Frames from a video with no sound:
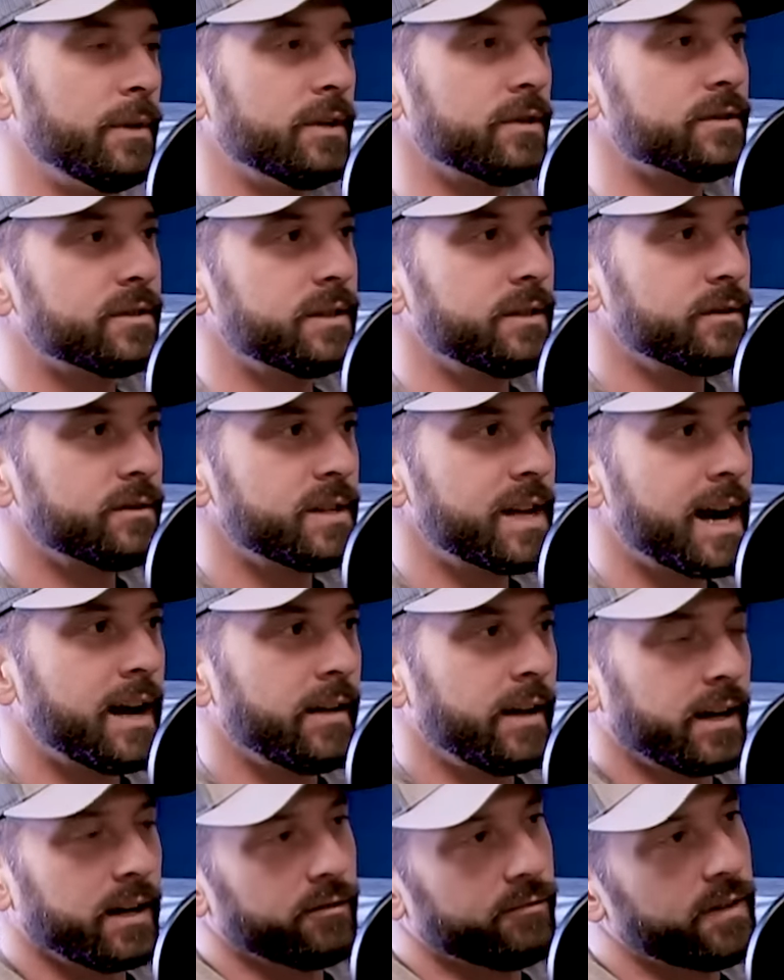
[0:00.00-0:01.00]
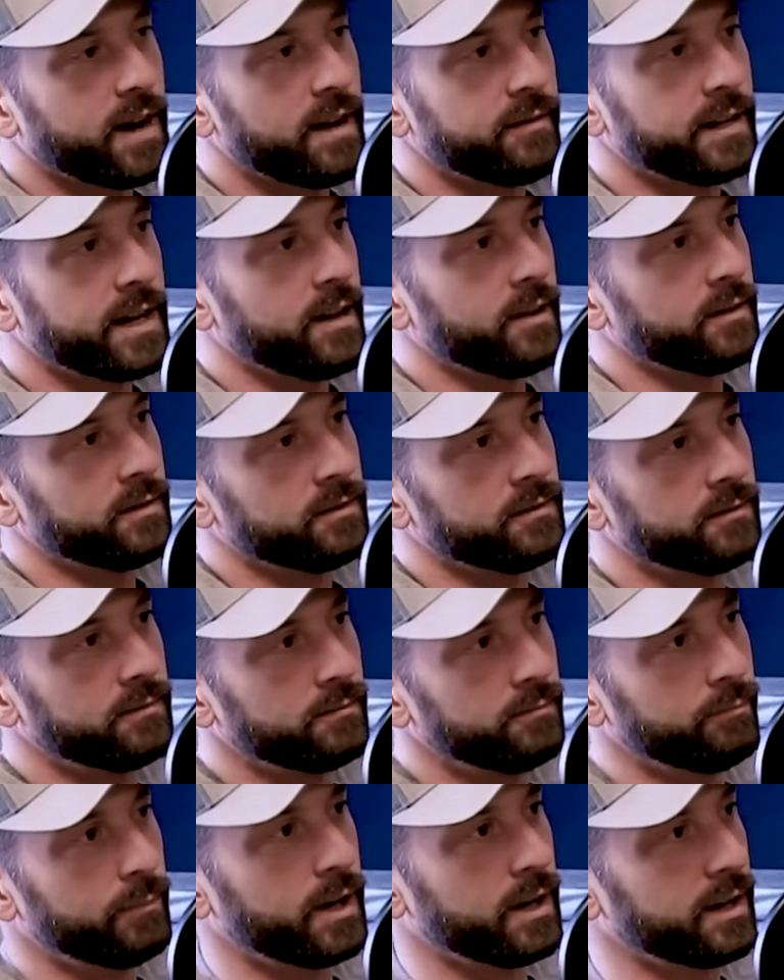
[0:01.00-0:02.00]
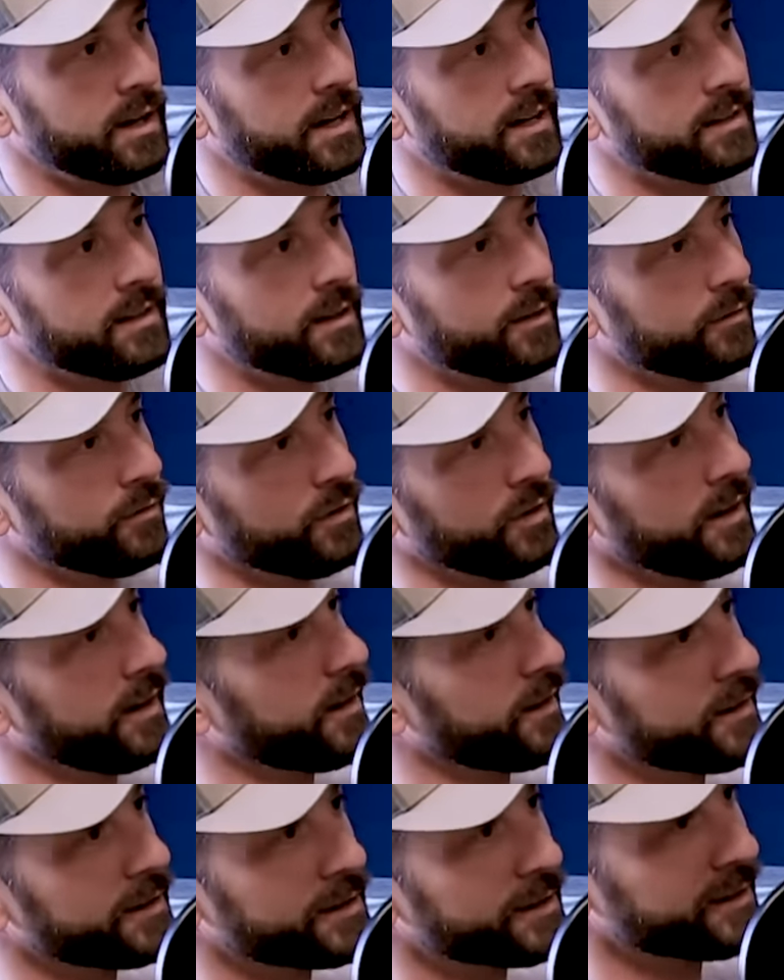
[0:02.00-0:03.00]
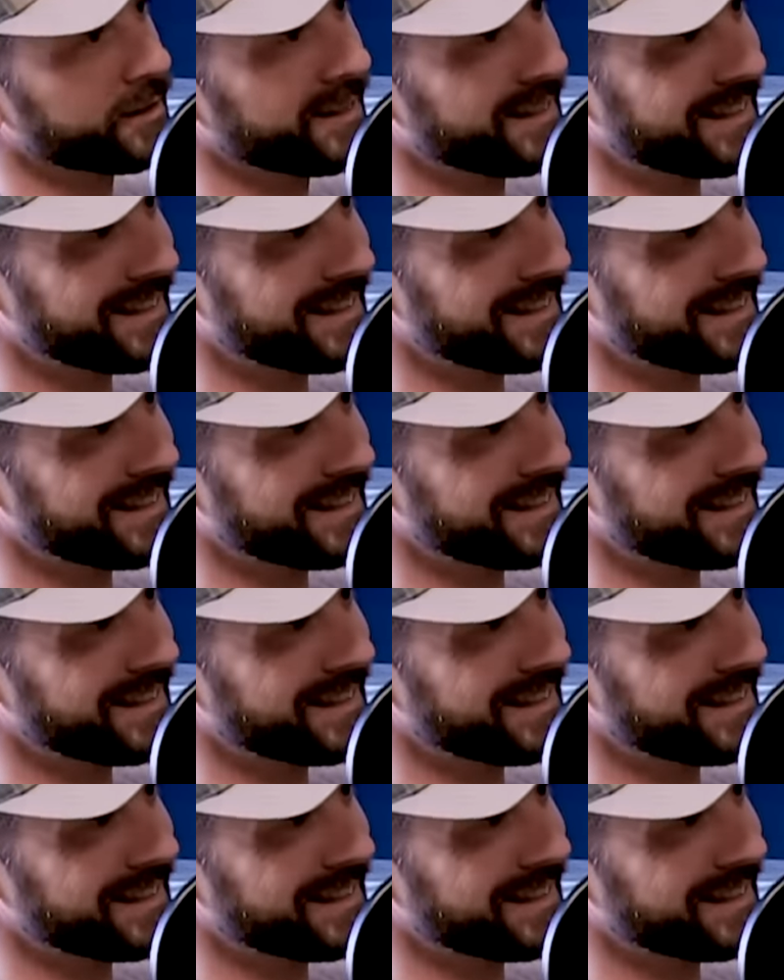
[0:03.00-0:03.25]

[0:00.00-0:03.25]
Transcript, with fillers: mean, there's there's not like a five gallon bucket out there full of arrows.